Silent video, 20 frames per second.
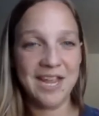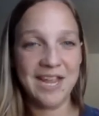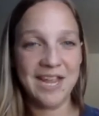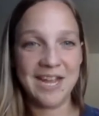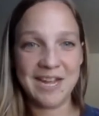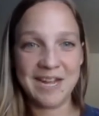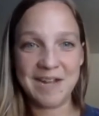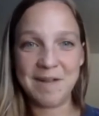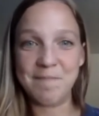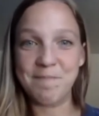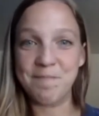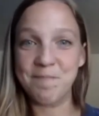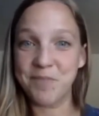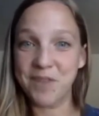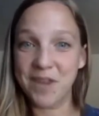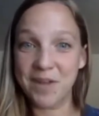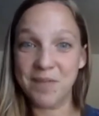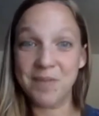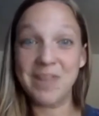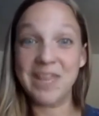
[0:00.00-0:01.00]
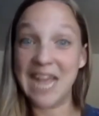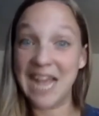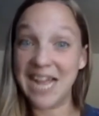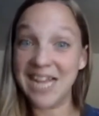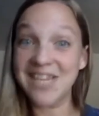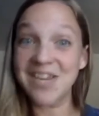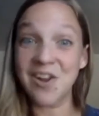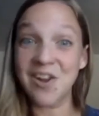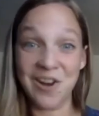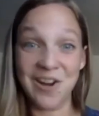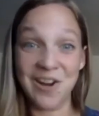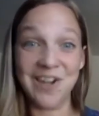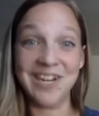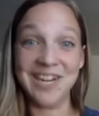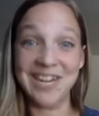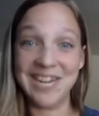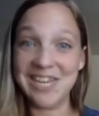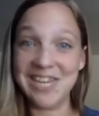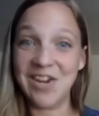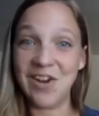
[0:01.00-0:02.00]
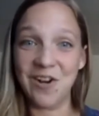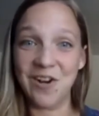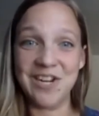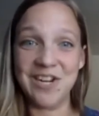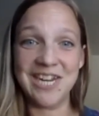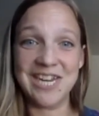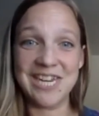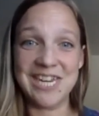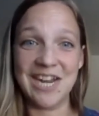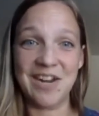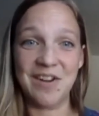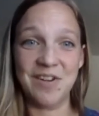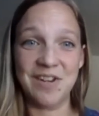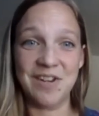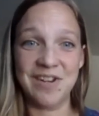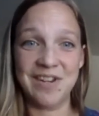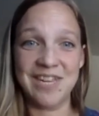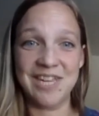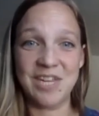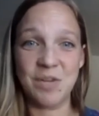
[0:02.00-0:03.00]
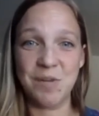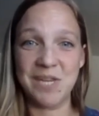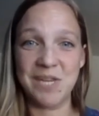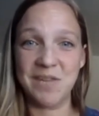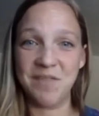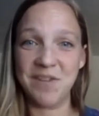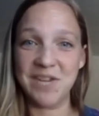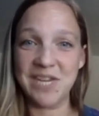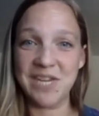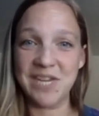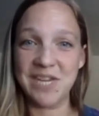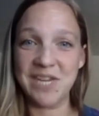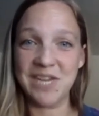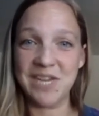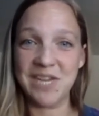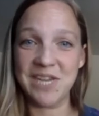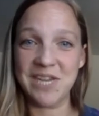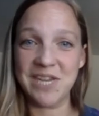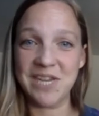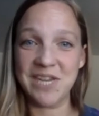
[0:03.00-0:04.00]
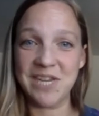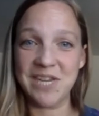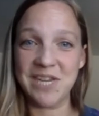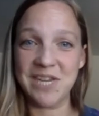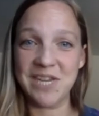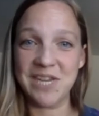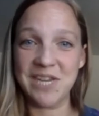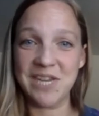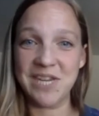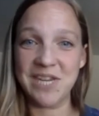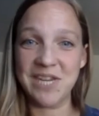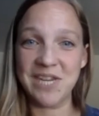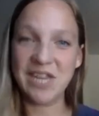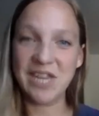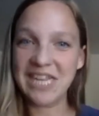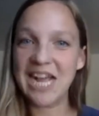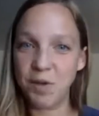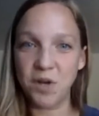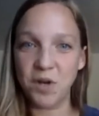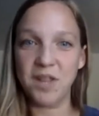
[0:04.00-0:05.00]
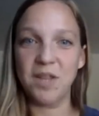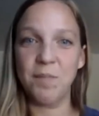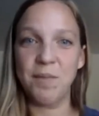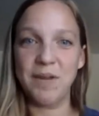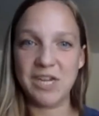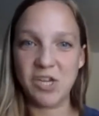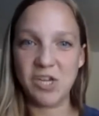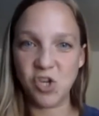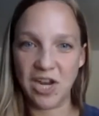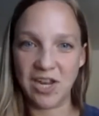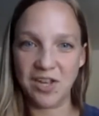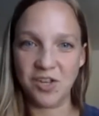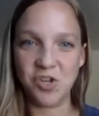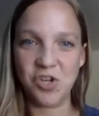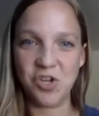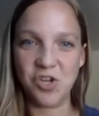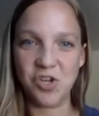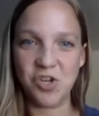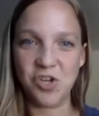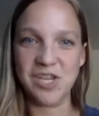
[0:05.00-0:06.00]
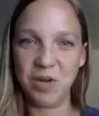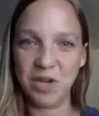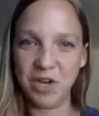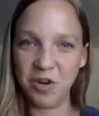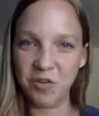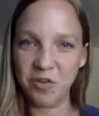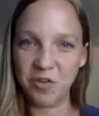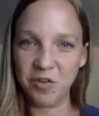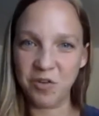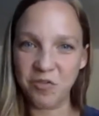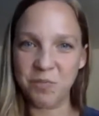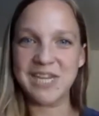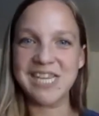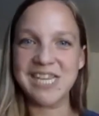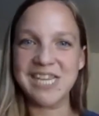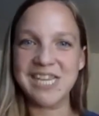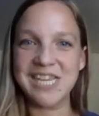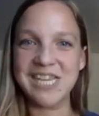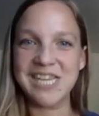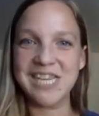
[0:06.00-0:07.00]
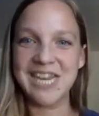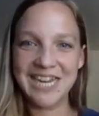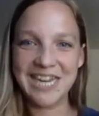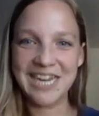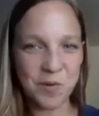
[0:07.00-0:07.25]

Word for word: Um, that's hard. It's hard to get down to the specifics there. So I think that's going to be one of the biggest challenges. How do we go from this?